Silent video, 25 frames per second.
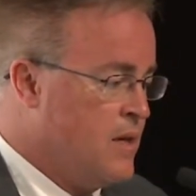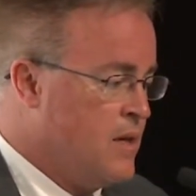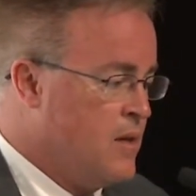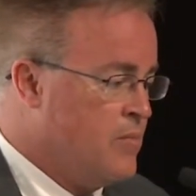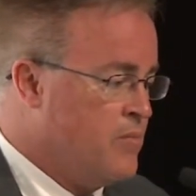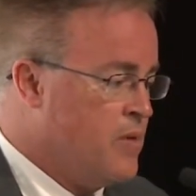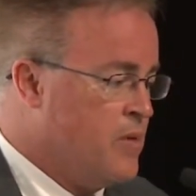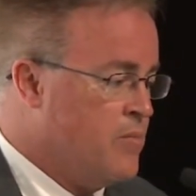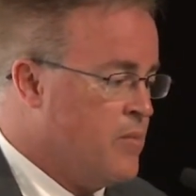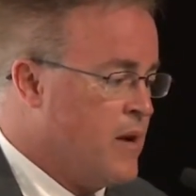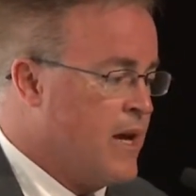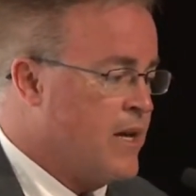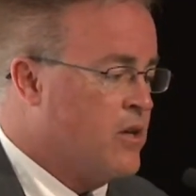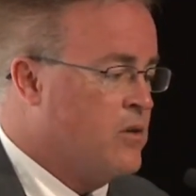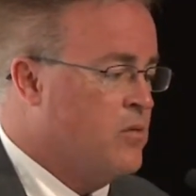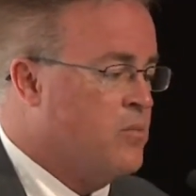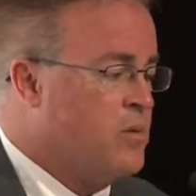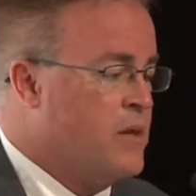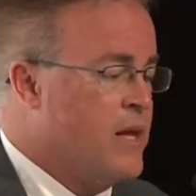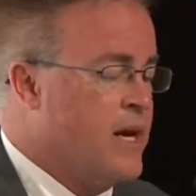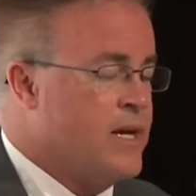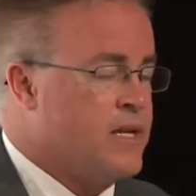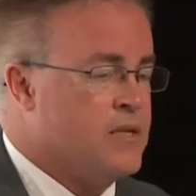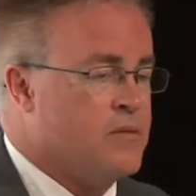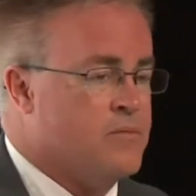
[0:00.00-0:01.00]
But
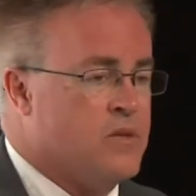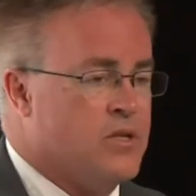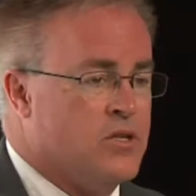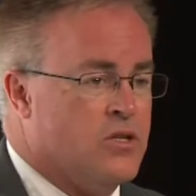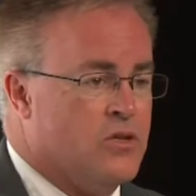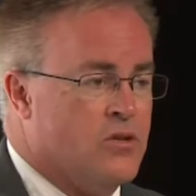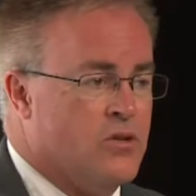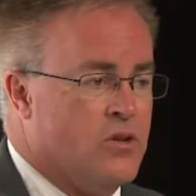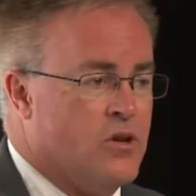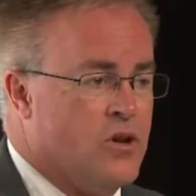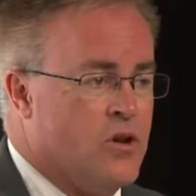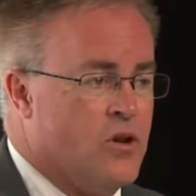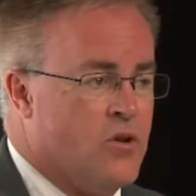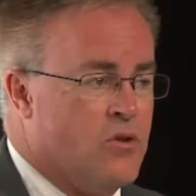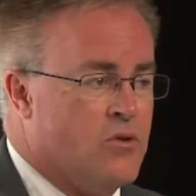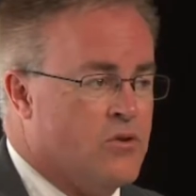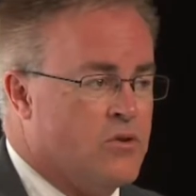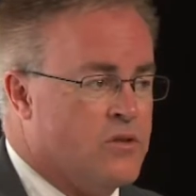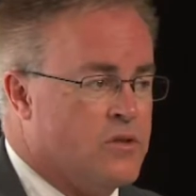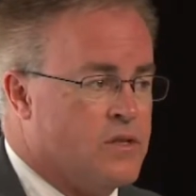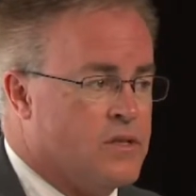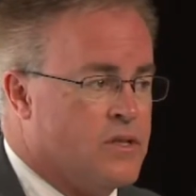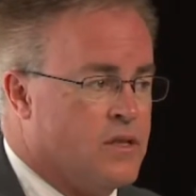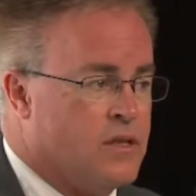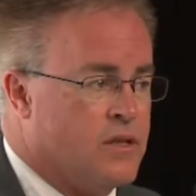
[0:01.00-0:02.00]
mycoplasma, as you know,
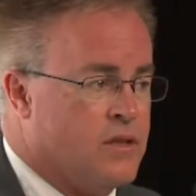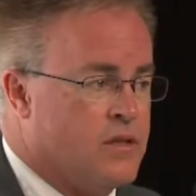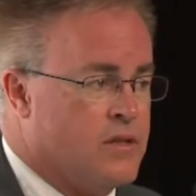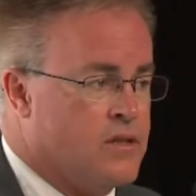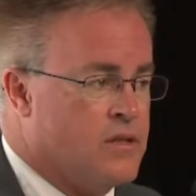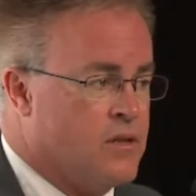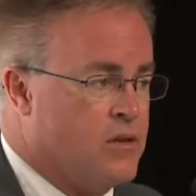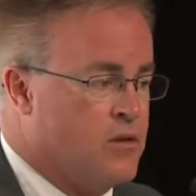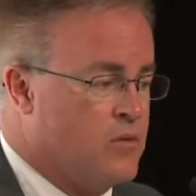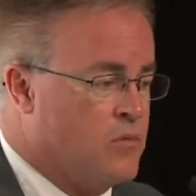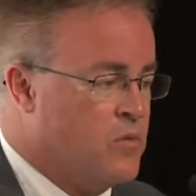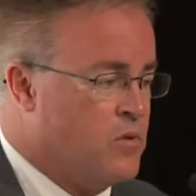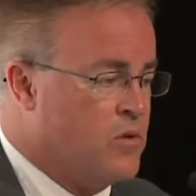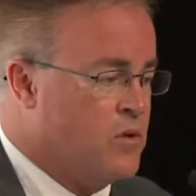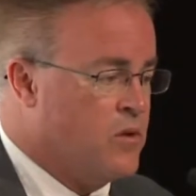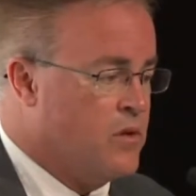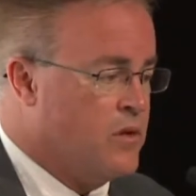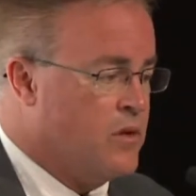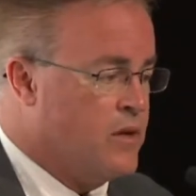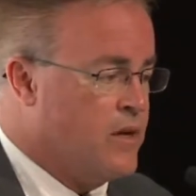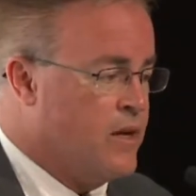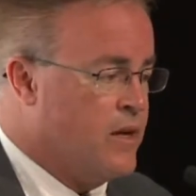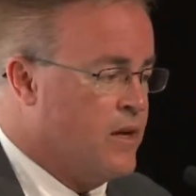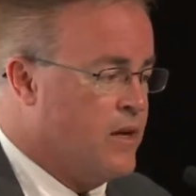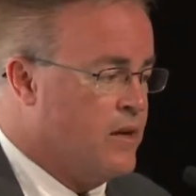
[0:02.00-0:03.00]
is a
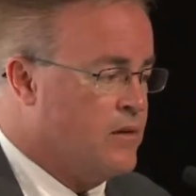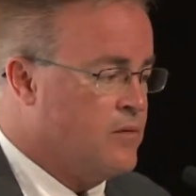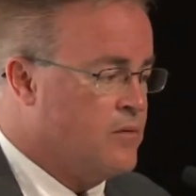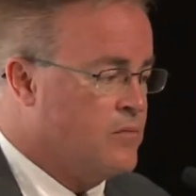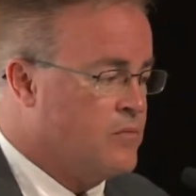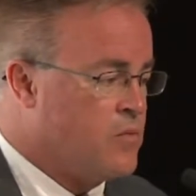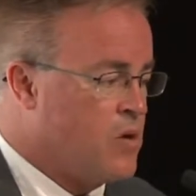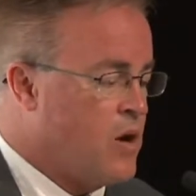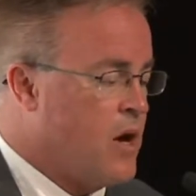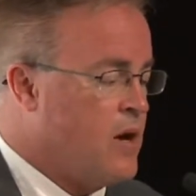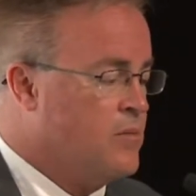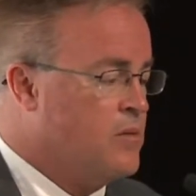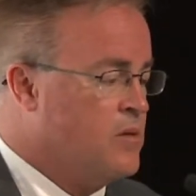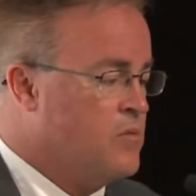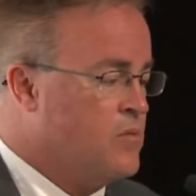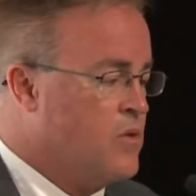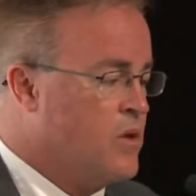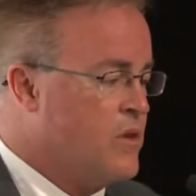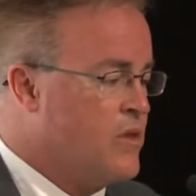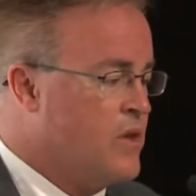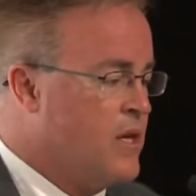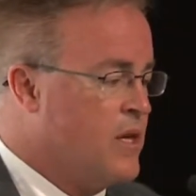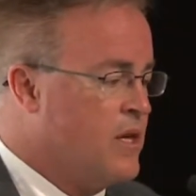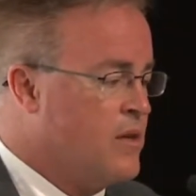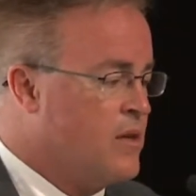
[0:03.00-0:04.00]
considerable problem
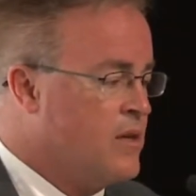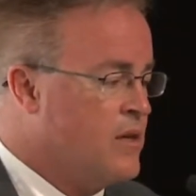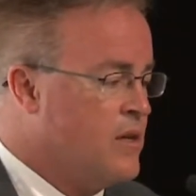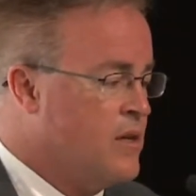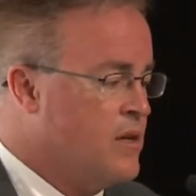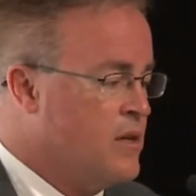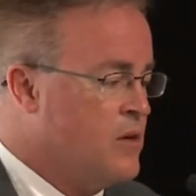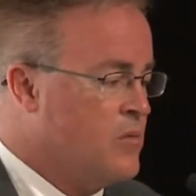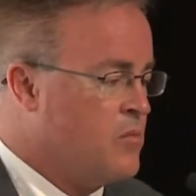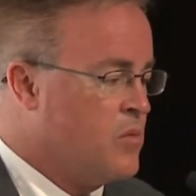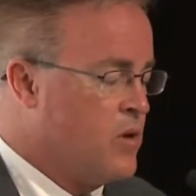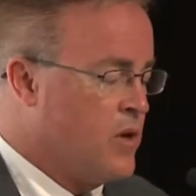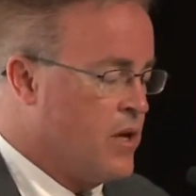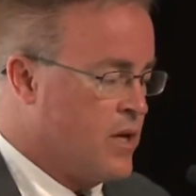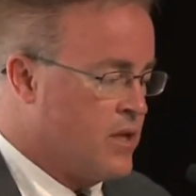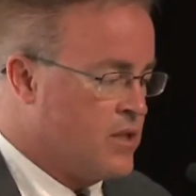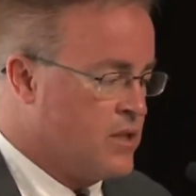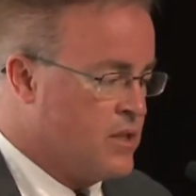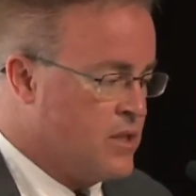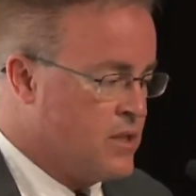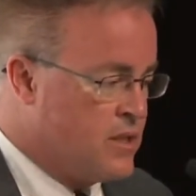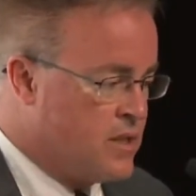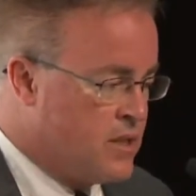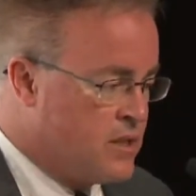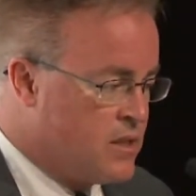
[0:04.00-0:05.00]
within production
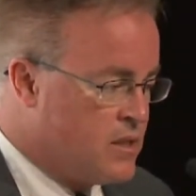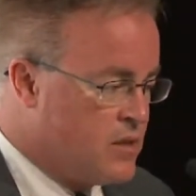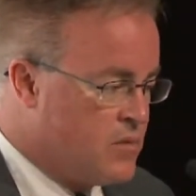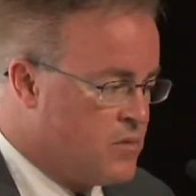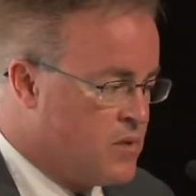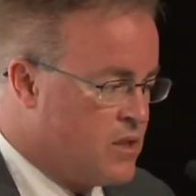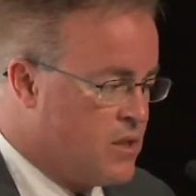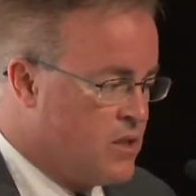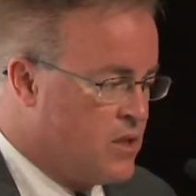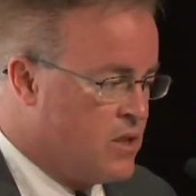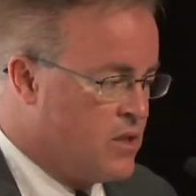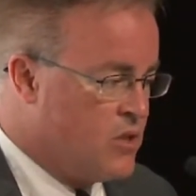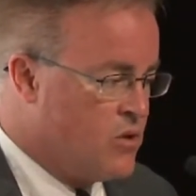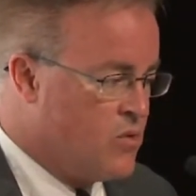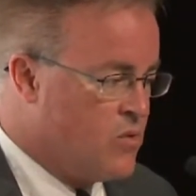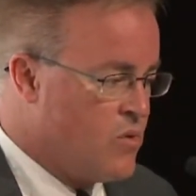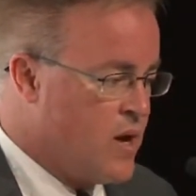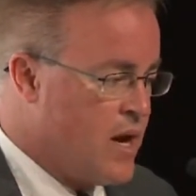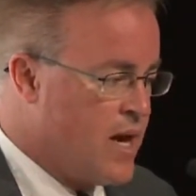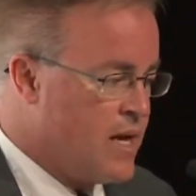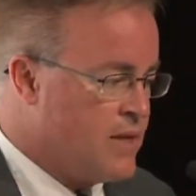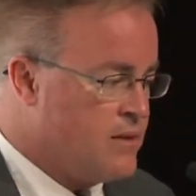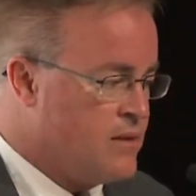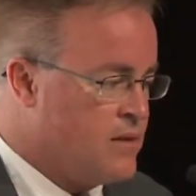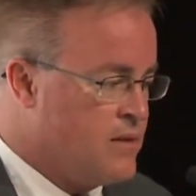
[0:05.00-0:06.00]
systems in the
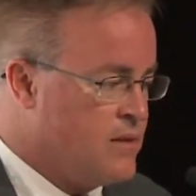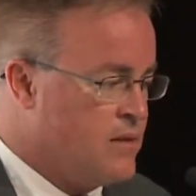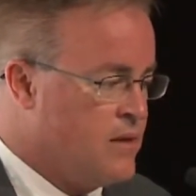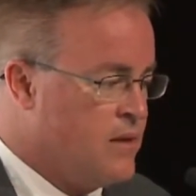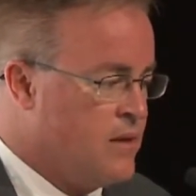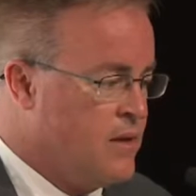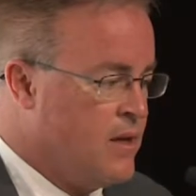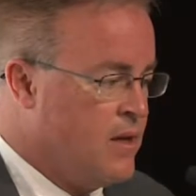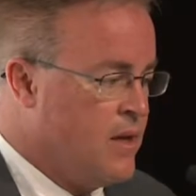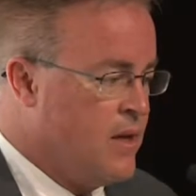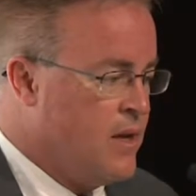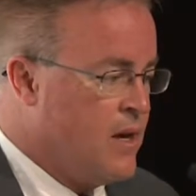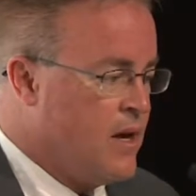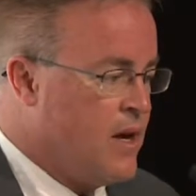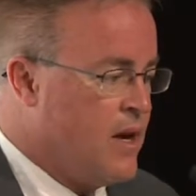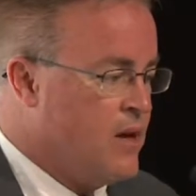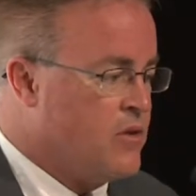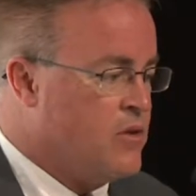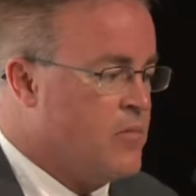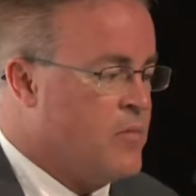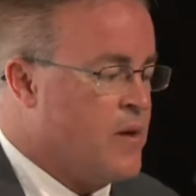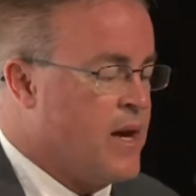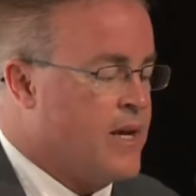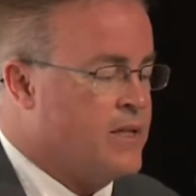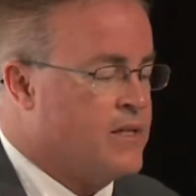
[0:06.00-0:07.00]
U.S. Other
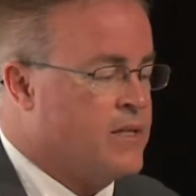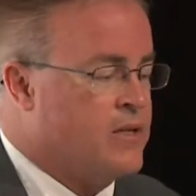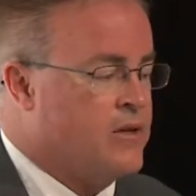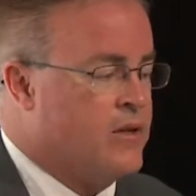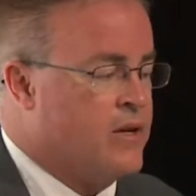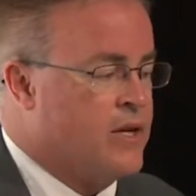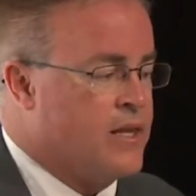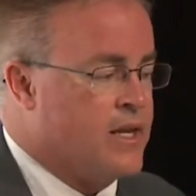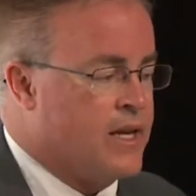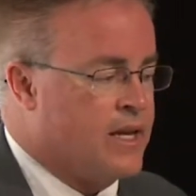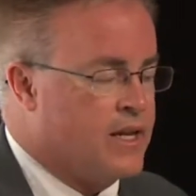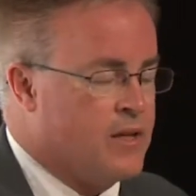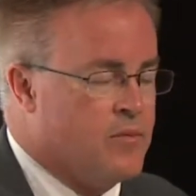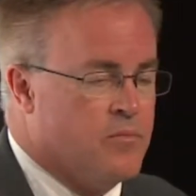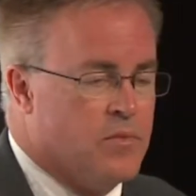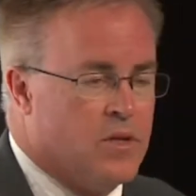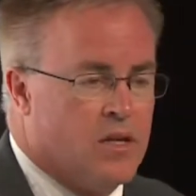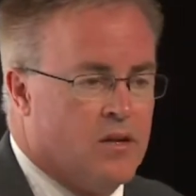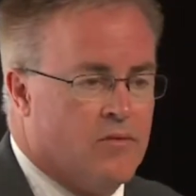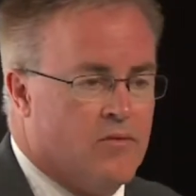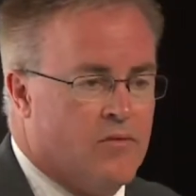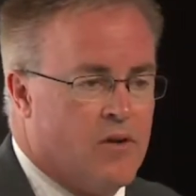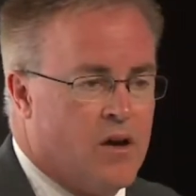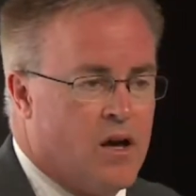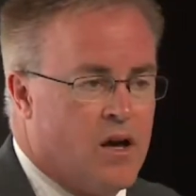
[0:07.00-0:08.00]
bacteria that can be
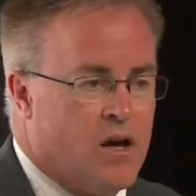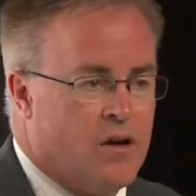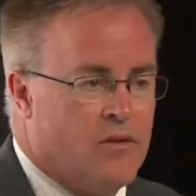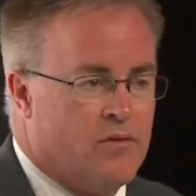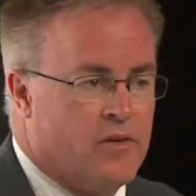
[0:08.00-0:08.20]
involved,